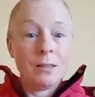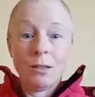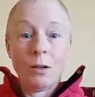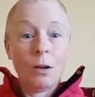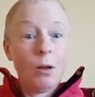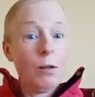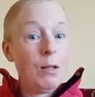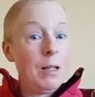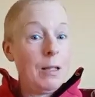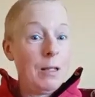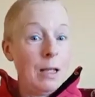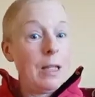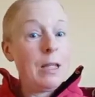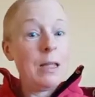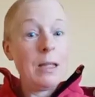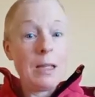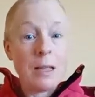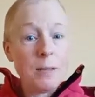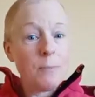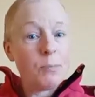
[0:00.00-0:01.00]

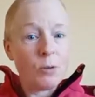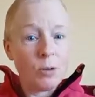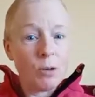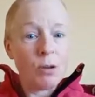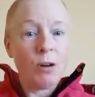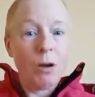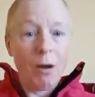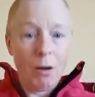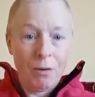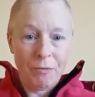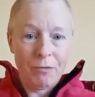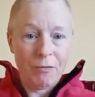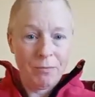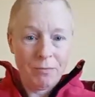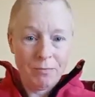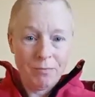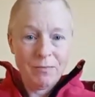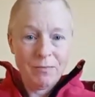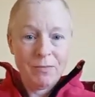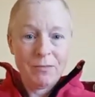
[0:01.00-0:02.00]
He put it off
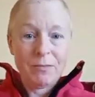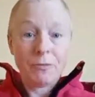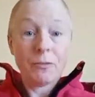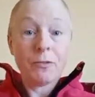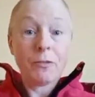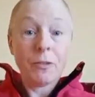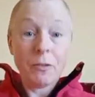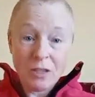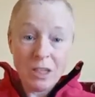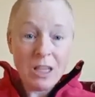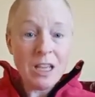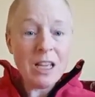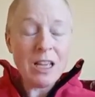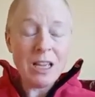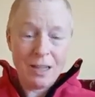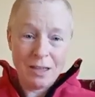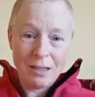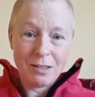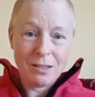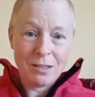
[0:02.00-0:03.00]
for 50
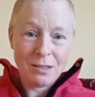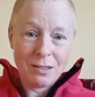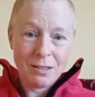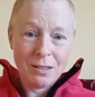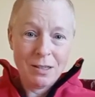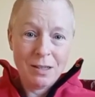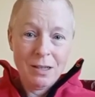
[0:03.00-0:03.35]
years